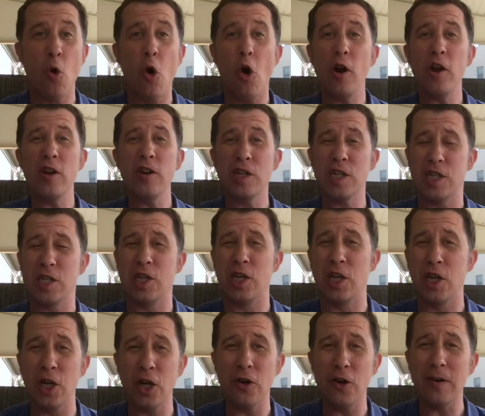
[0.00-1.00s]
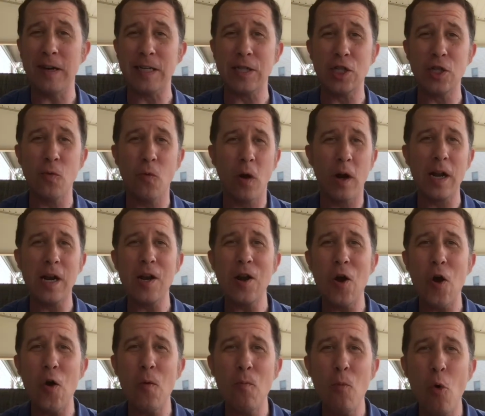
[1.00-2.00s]
or you're just curious, you want to
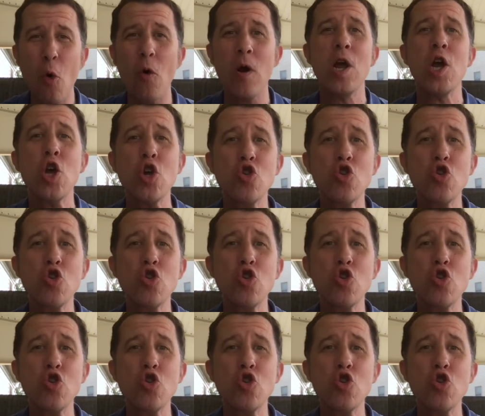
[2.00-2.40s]
know more,